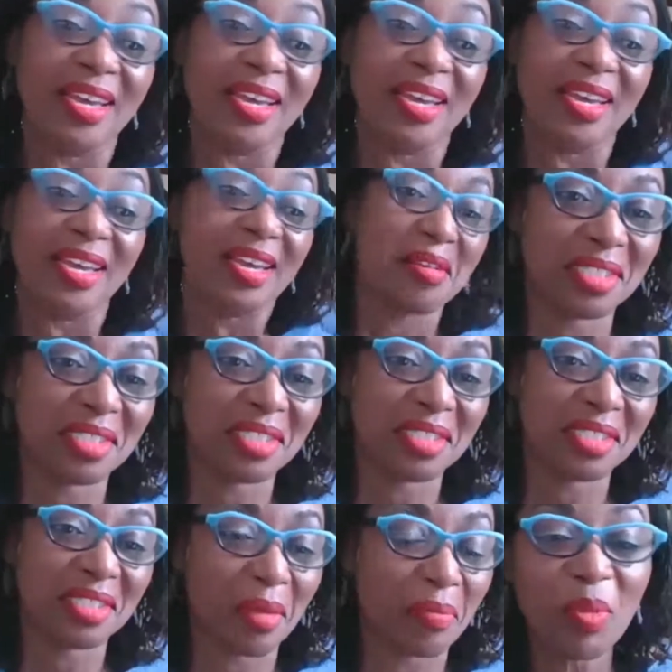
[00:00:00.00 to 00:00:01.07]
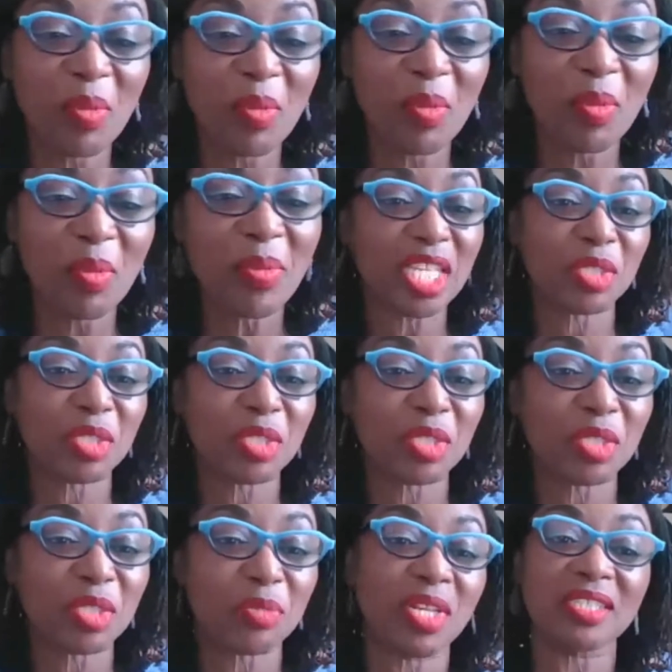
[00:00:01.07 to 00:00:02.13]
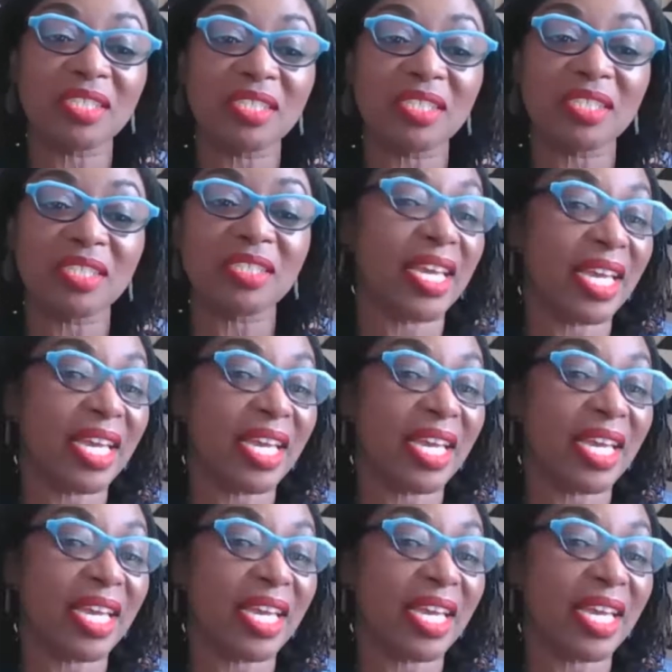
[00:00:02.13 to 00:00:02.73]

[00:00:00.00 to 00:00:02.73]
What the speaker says: Some people may express us like Catholicism.